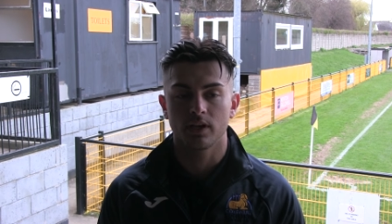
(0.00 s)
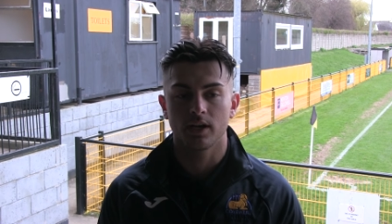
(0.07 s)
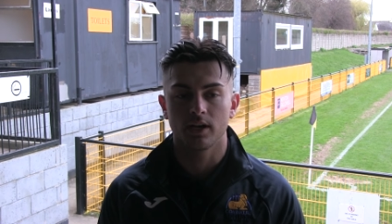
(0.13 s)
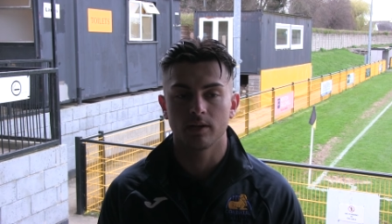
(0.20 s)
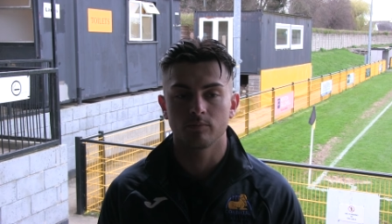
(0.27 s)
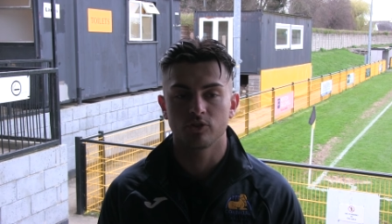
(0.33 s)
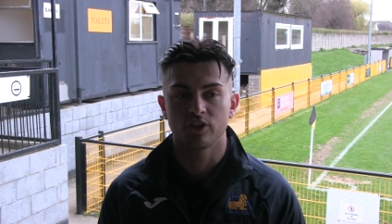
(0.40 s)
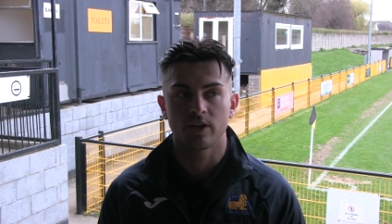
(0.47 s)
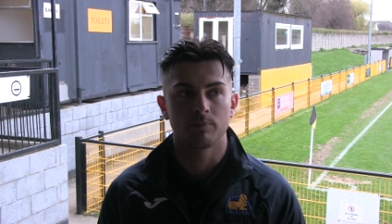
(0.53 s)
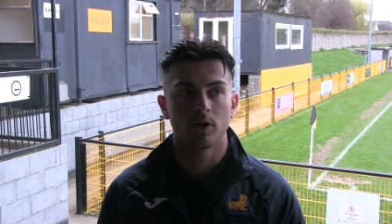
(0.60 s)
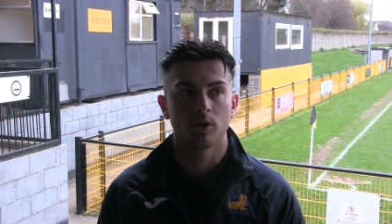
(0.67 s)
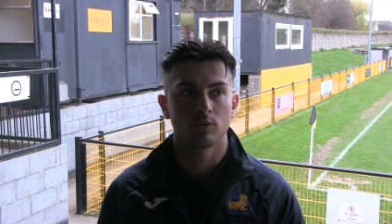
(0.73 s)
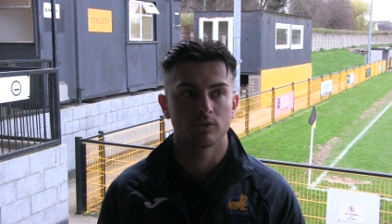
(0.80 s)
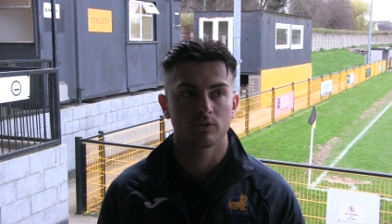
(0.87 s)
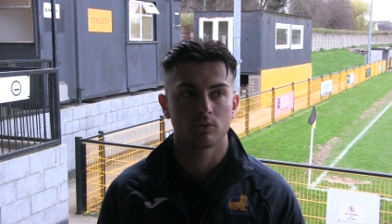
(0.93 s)
Um,
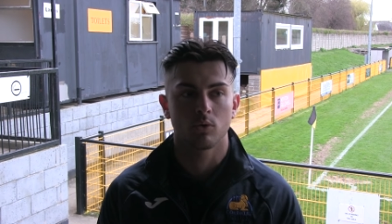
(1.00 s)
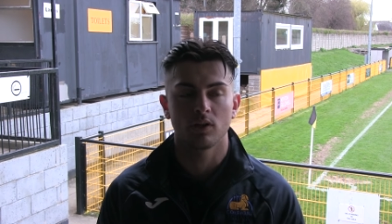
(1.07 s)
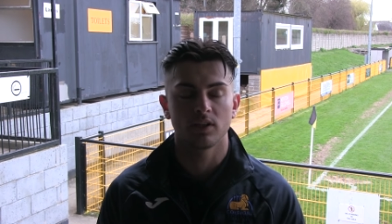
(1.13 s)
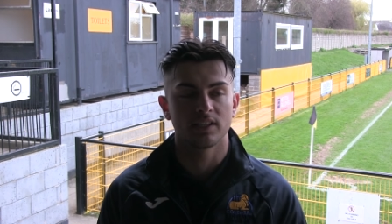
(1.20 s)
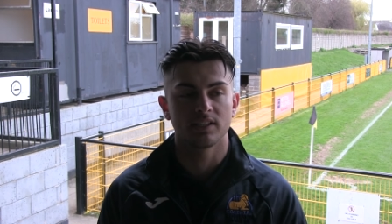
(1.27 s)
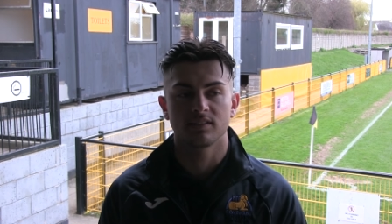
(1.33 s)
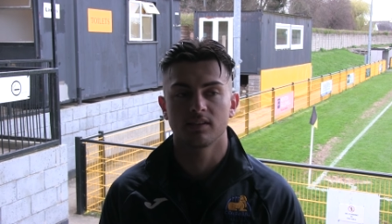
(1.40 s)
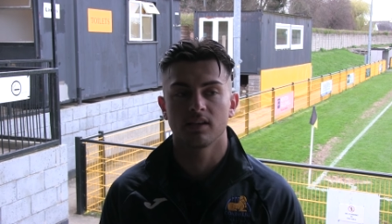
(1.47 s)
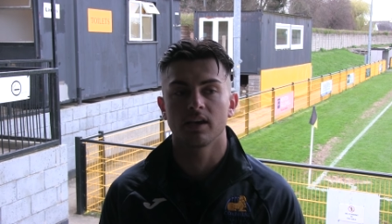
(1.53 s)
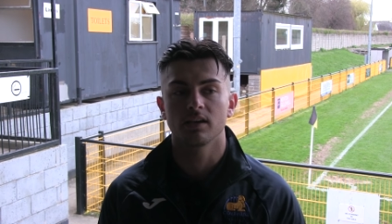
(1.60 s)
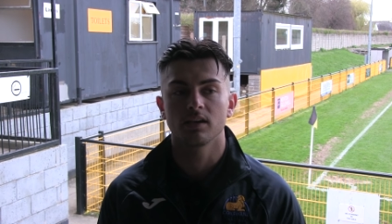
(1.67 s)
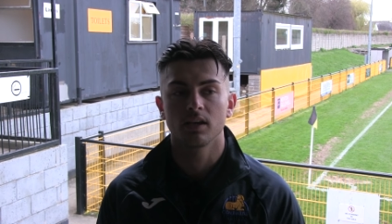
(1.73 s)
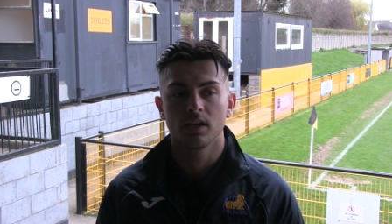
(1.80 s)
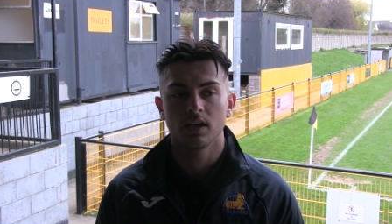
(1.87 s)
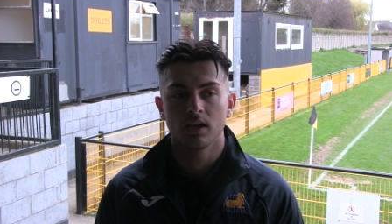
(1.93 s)
Shippo's quality
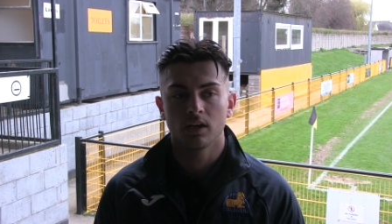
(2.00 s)
today